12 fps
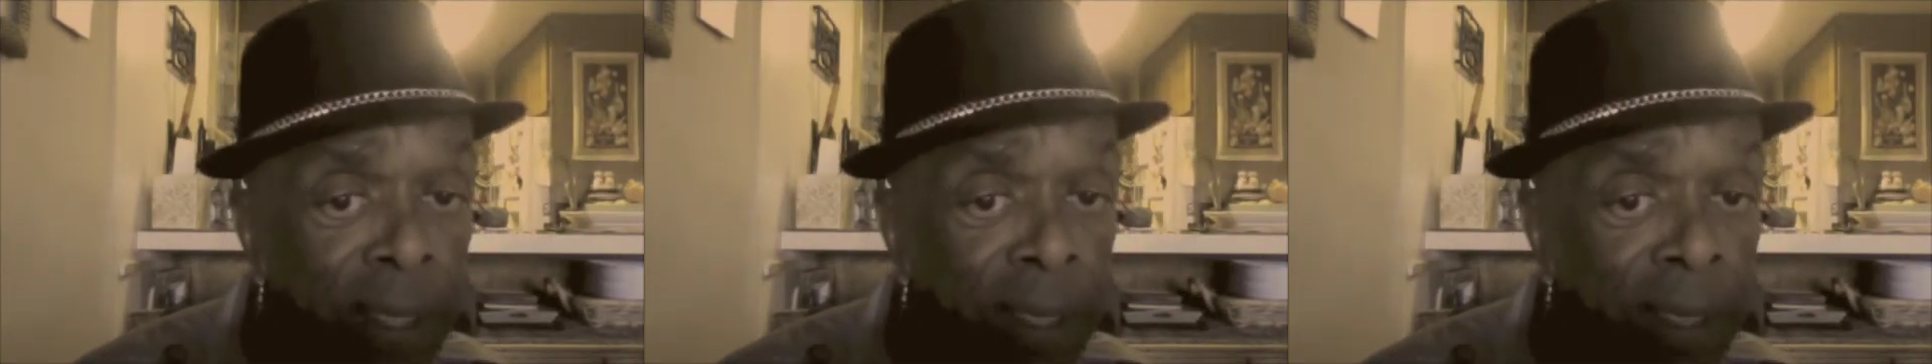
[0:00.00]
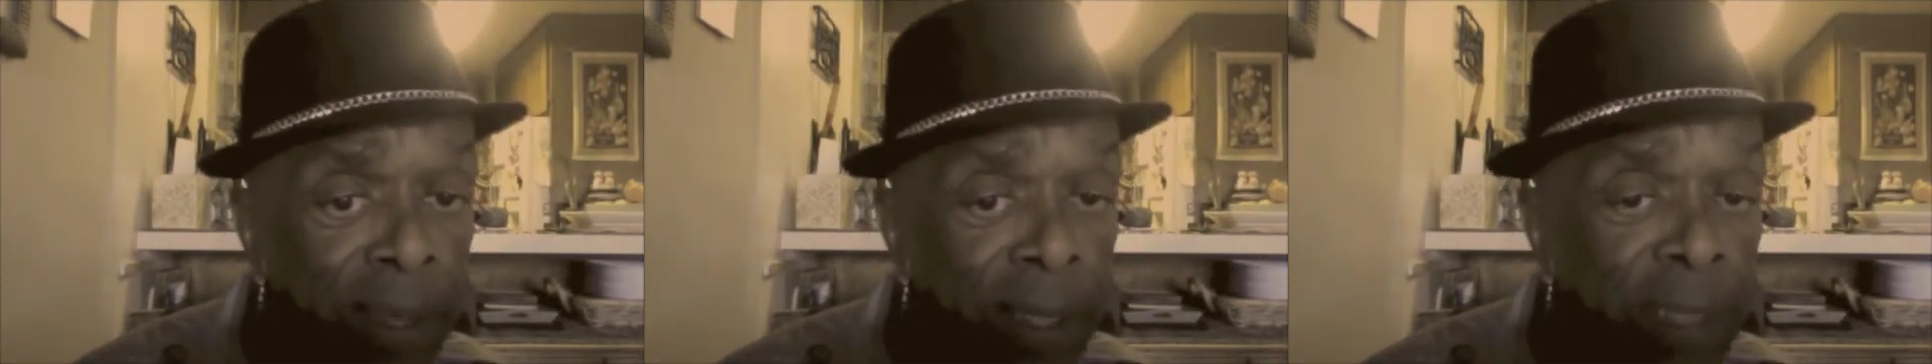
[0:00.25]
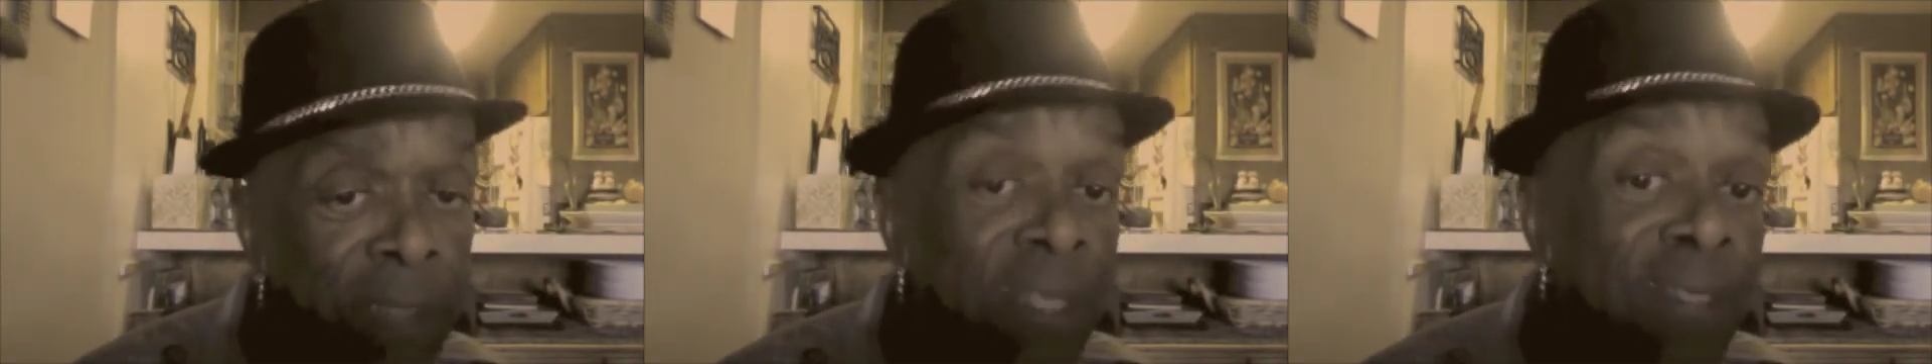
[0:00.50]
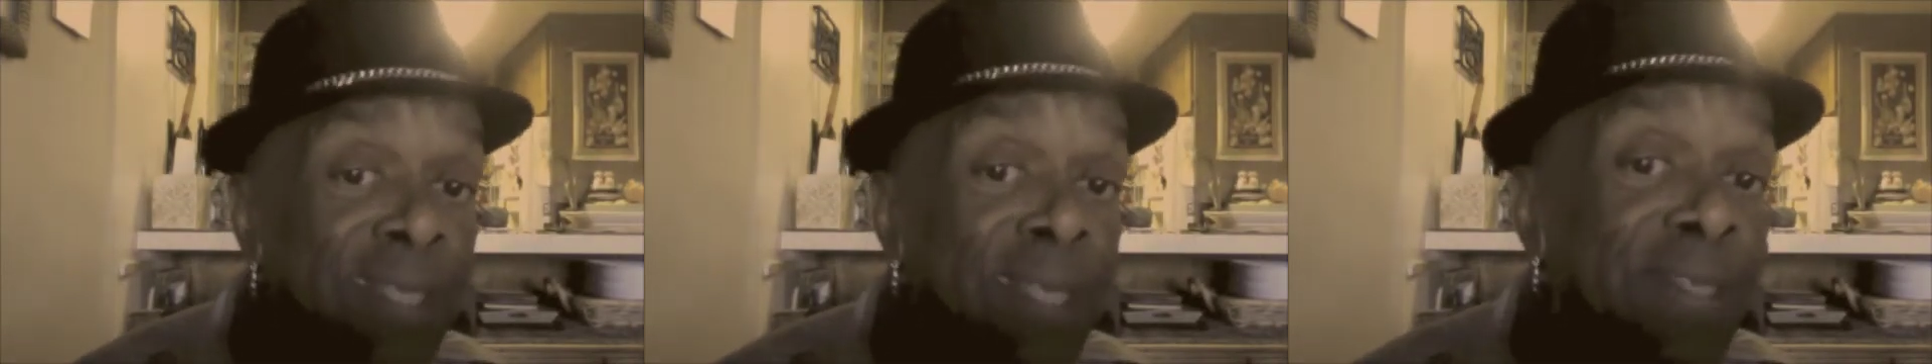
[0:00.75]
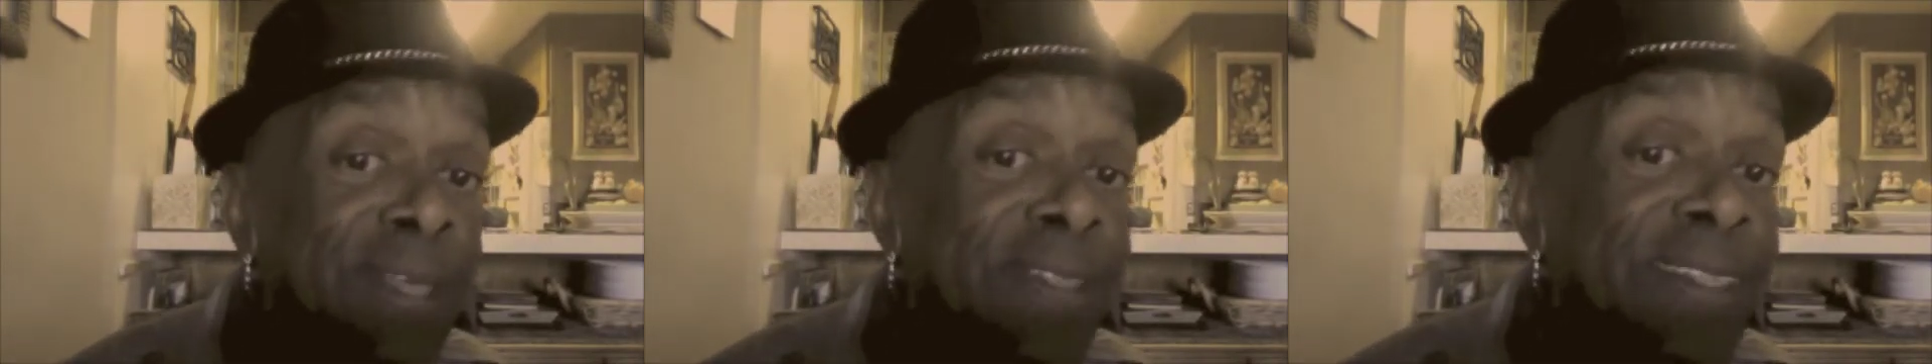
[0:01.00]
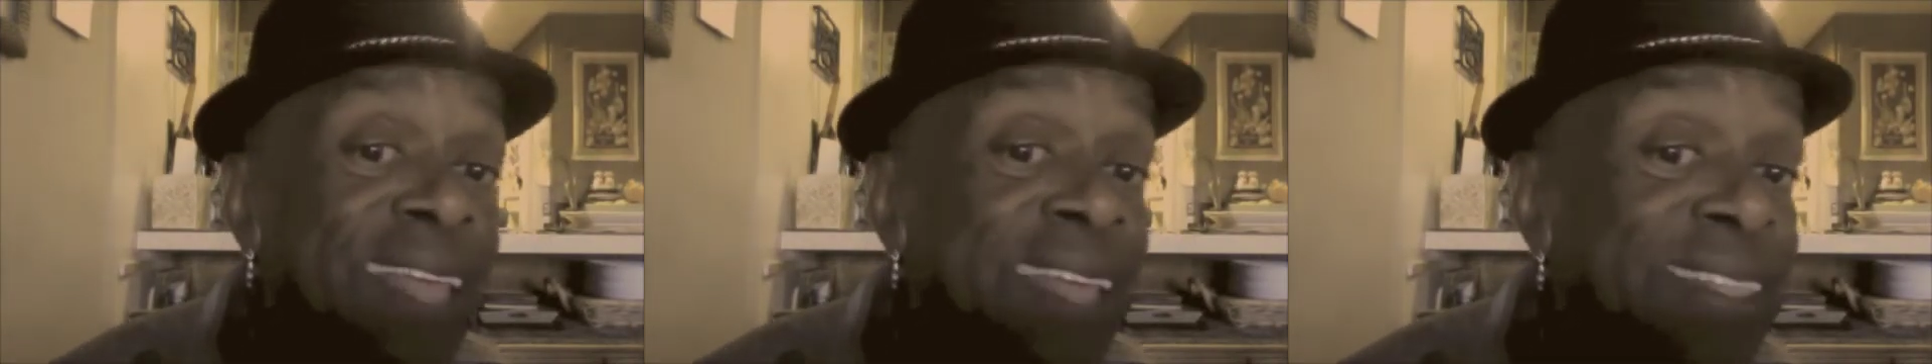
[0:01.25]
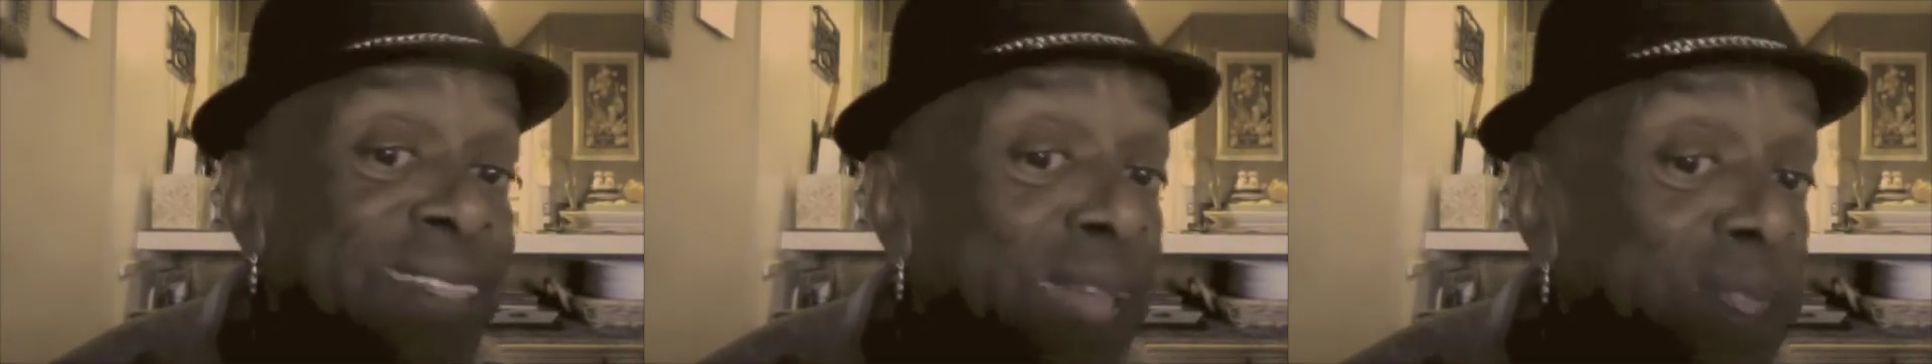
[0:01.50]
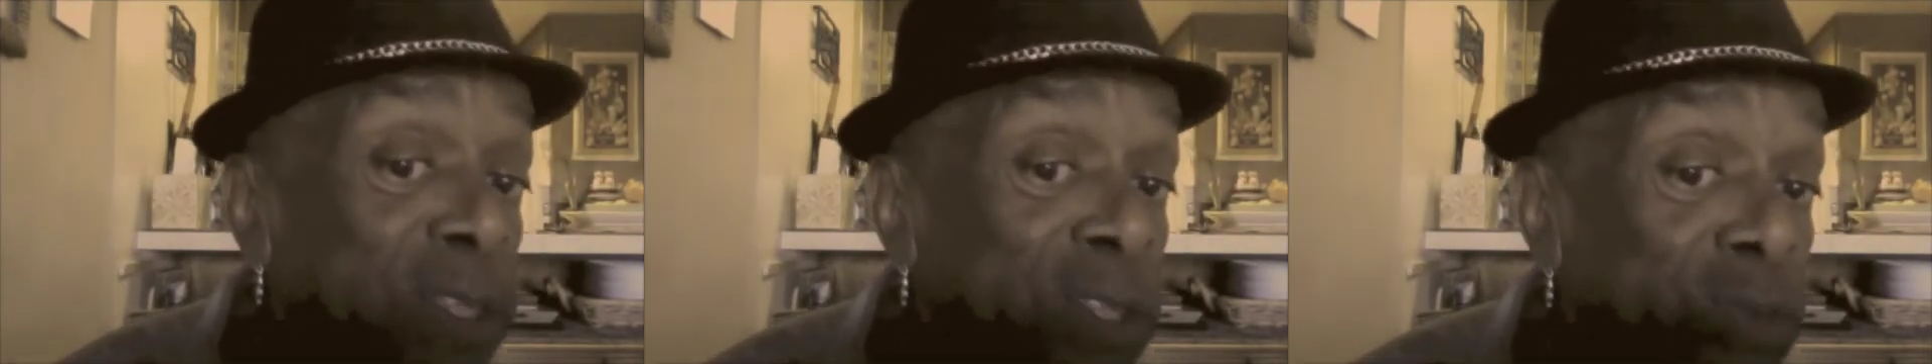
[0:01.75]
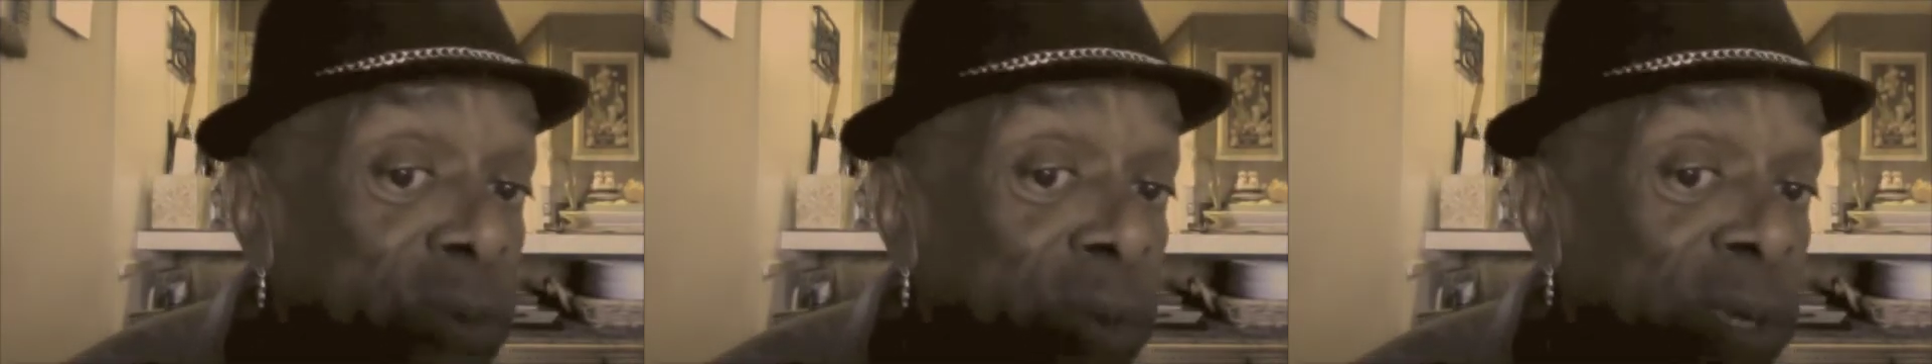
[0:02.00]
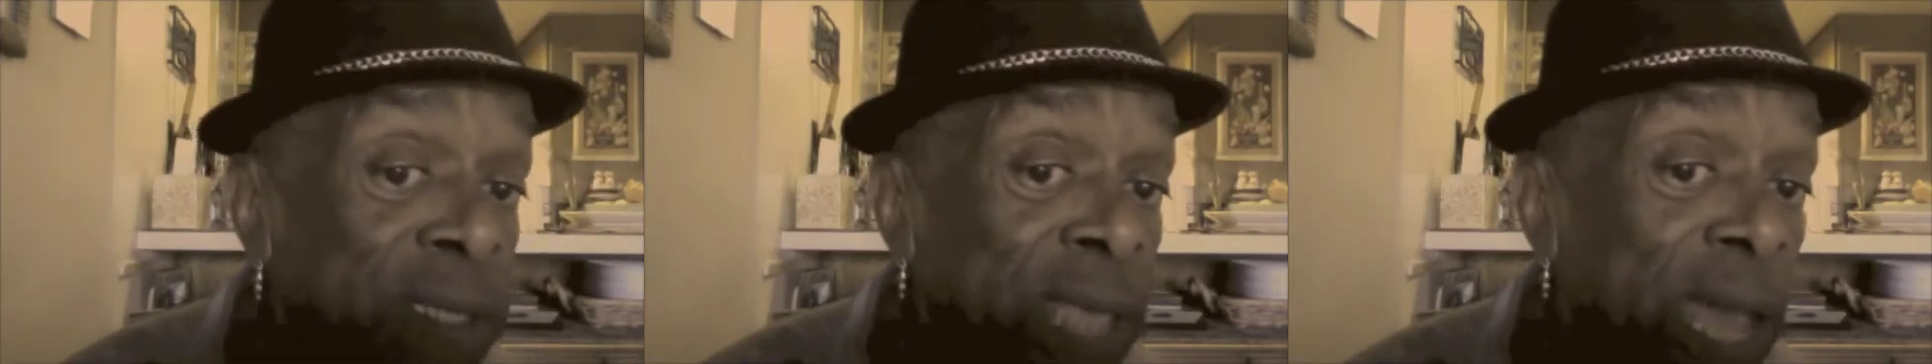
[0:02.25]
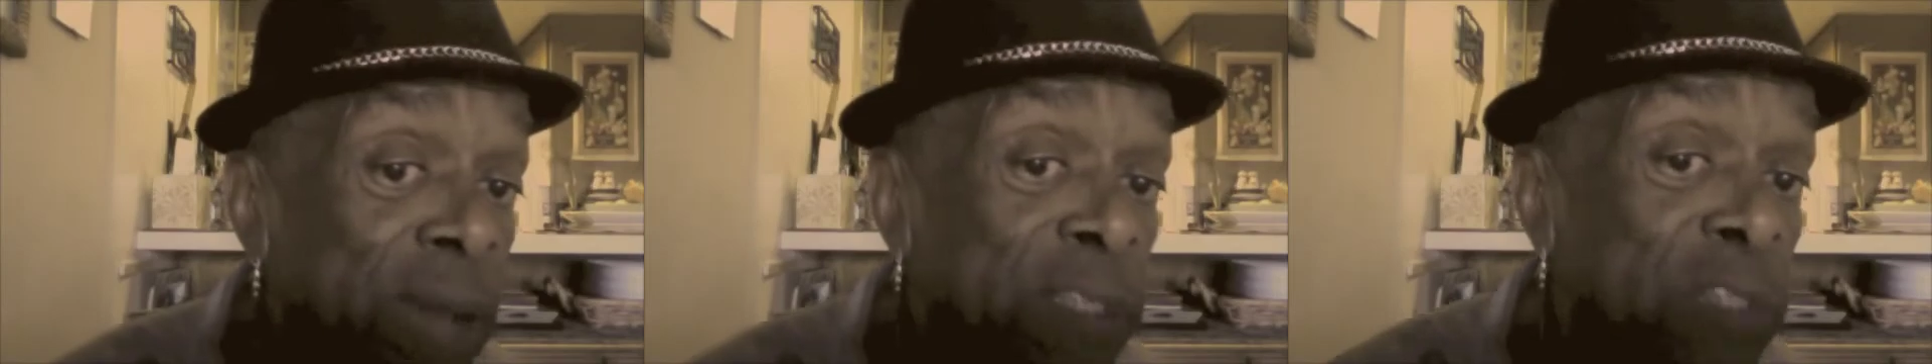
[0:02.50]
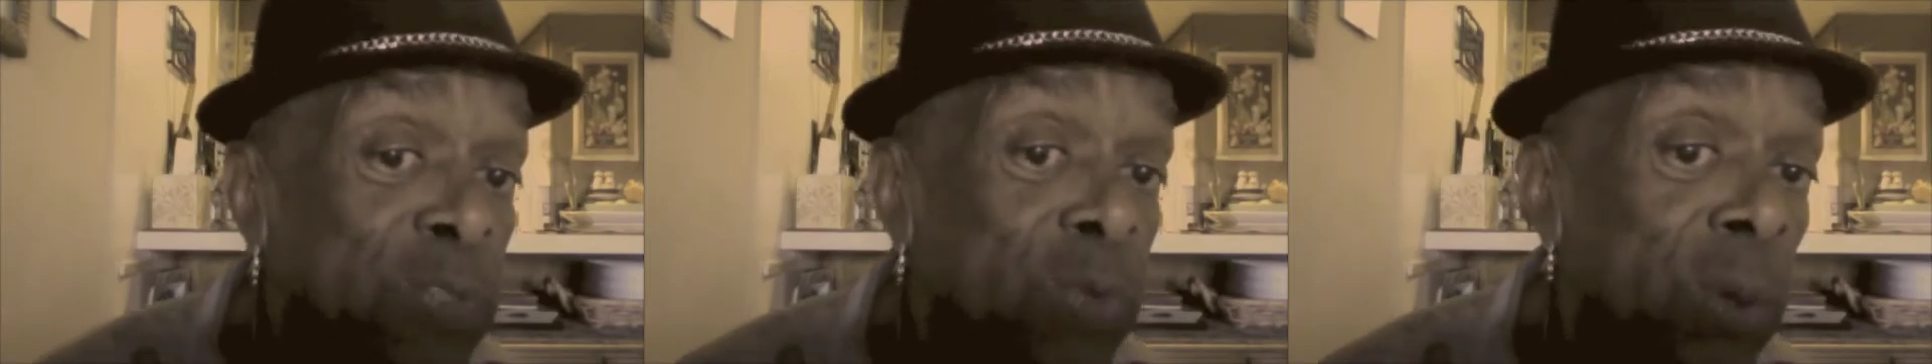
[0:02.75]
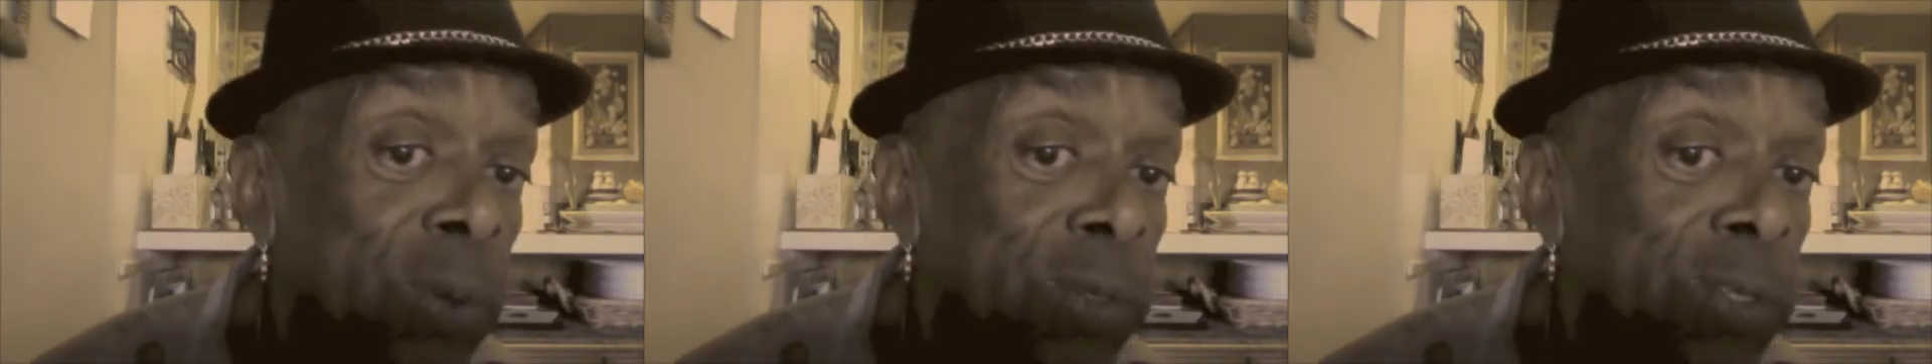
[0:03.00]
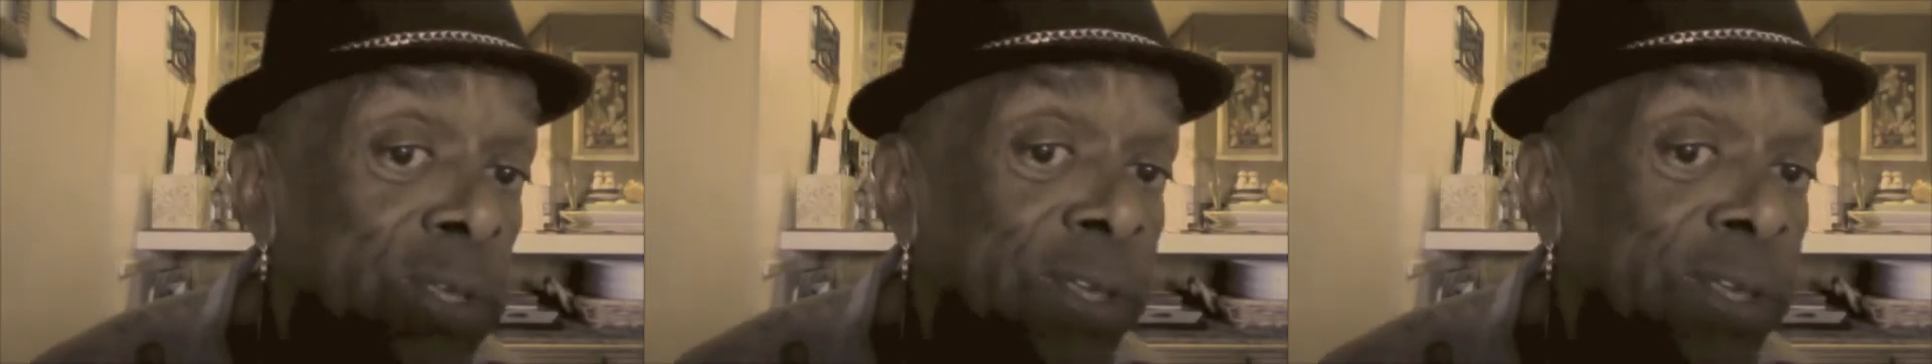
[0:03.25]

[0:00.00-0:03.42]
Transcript: You know, that's not the stroke, it's how it's stroked.